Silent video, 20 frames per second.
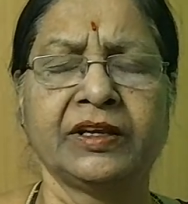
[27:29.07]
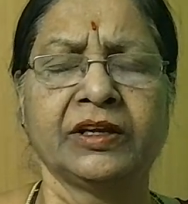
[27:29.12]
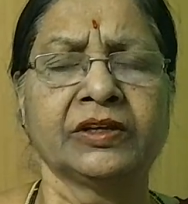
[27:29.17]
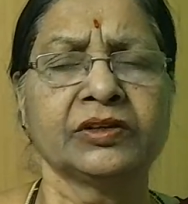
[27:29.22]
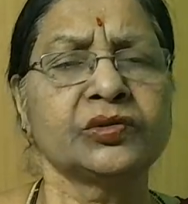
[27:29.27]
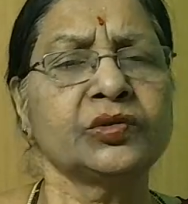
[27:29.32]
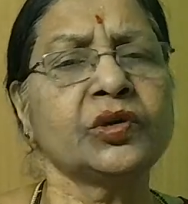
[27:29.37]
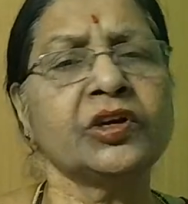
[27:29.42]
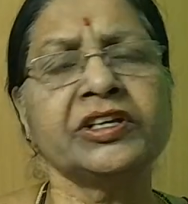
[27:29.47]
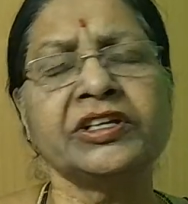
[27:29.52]

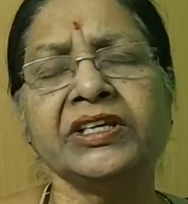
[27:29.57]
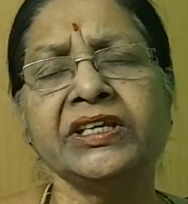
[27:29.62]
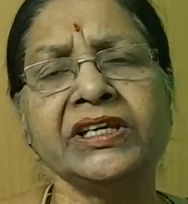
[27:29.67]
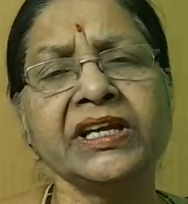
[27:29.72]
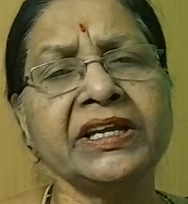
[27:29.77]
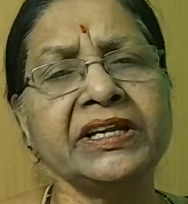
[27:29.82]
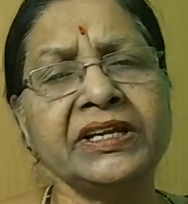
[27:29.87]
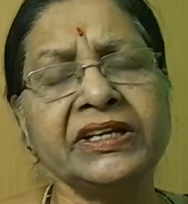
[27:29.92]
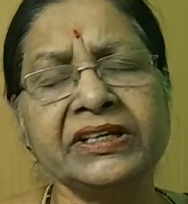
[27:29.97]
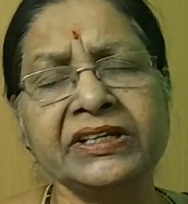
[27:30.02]
So
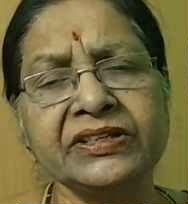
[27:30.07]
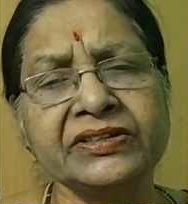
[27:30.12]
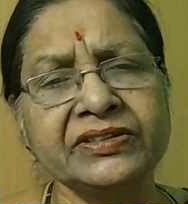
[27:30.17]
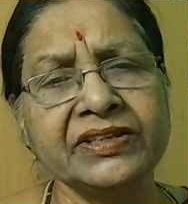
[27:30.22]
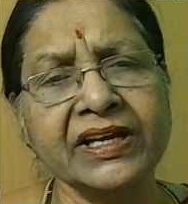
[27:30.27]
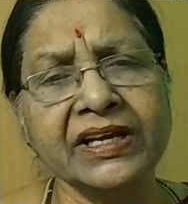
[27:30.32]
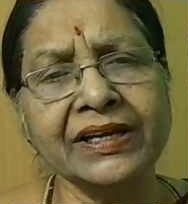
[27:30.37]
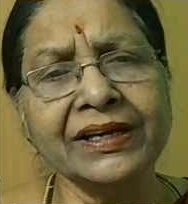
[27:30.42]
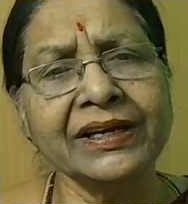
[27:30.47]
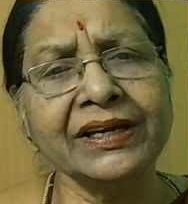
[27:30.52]
here it is
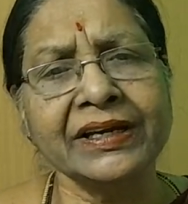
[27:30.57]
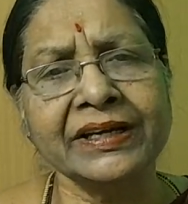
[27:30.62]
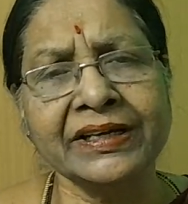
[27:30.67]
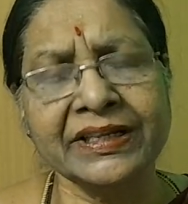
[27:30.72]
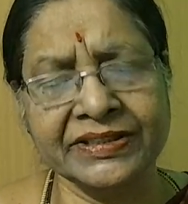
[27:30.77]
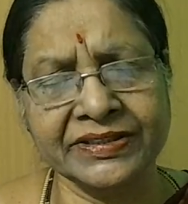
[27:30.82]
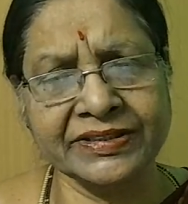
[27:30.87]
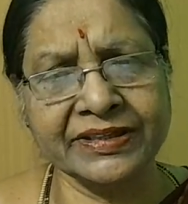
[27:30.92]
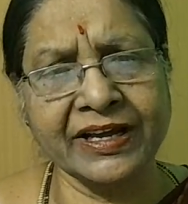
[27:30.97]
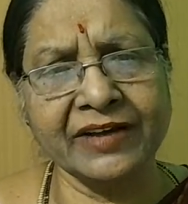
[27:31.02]
the
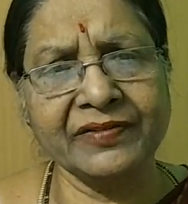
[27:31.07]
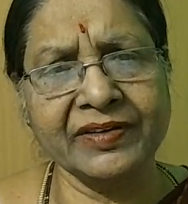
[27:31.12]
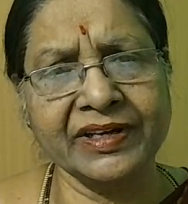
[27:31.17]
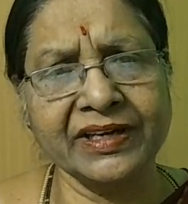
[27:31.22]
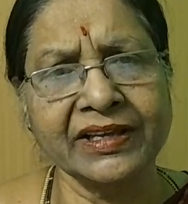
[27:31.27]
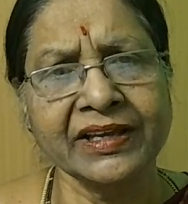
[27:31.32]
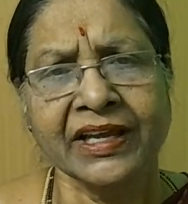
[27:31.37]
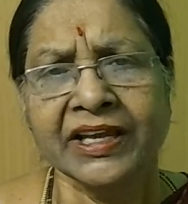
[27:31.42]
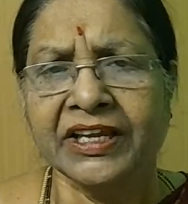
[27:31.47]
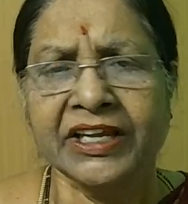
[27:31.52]
discovery.